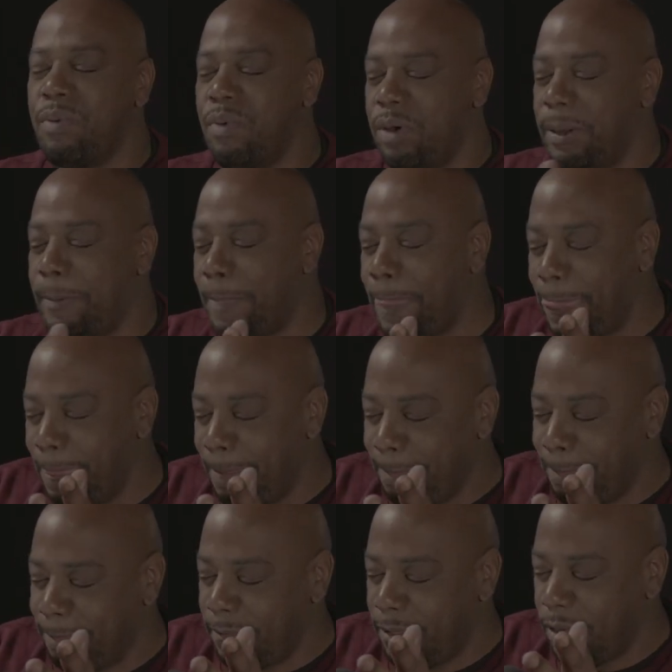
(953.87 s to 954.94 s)
point,
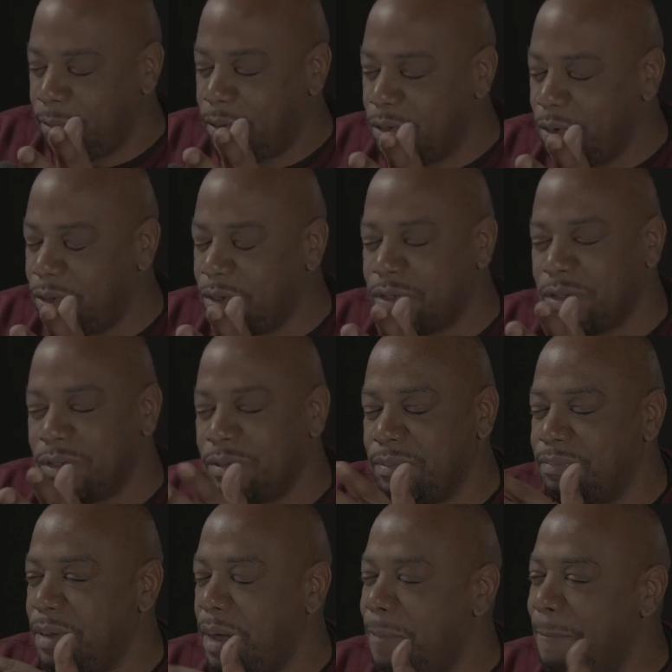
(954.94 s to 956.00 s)
and we know this is a,
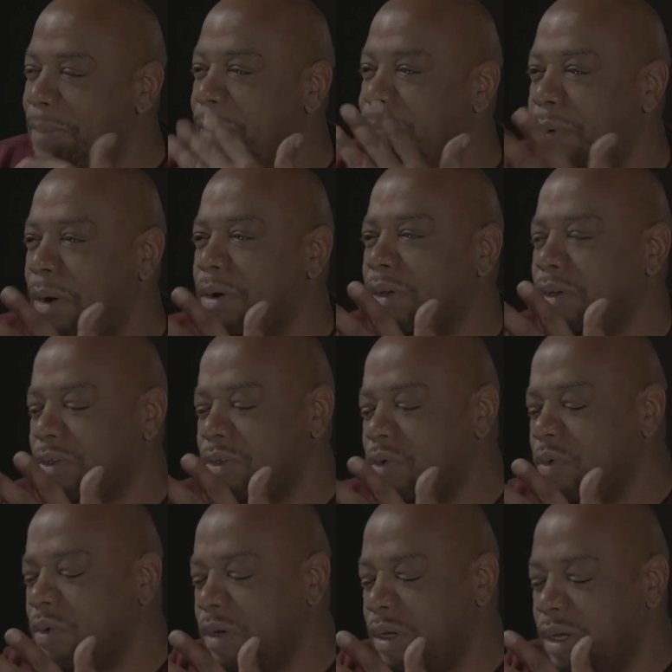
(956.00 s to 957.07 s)
a big part of your
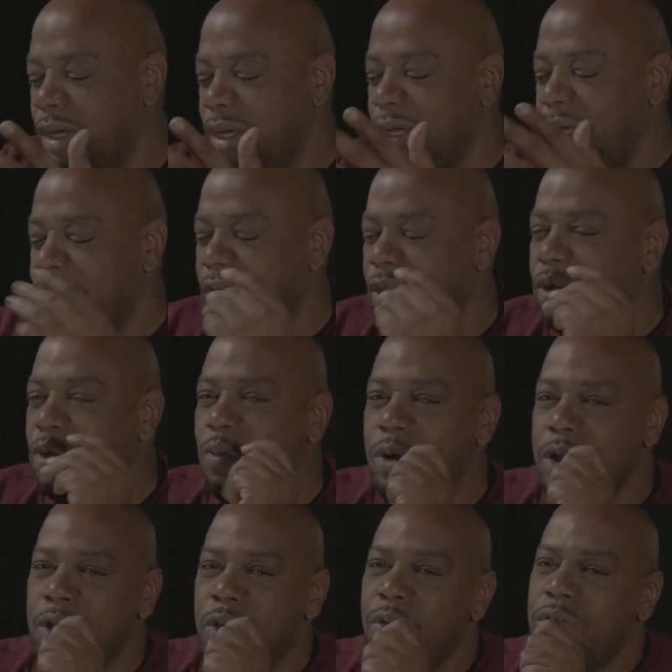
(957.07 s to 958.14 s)
story, you
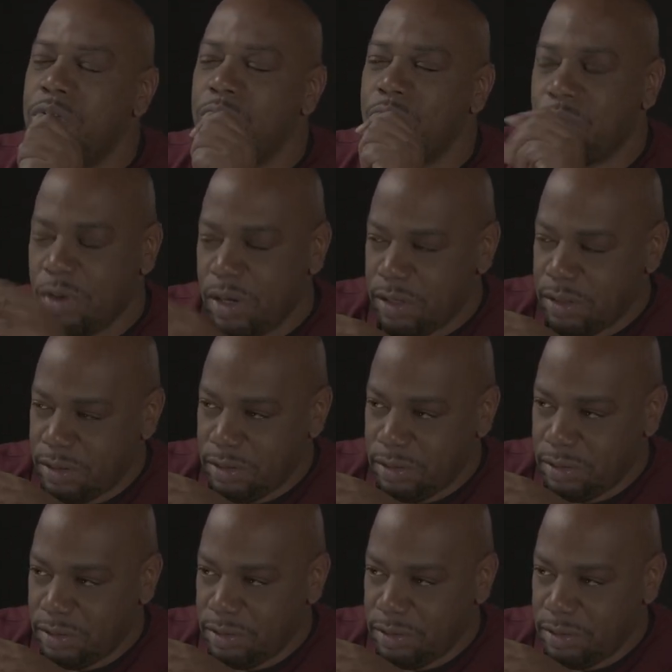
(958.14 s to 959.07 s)
went on the run,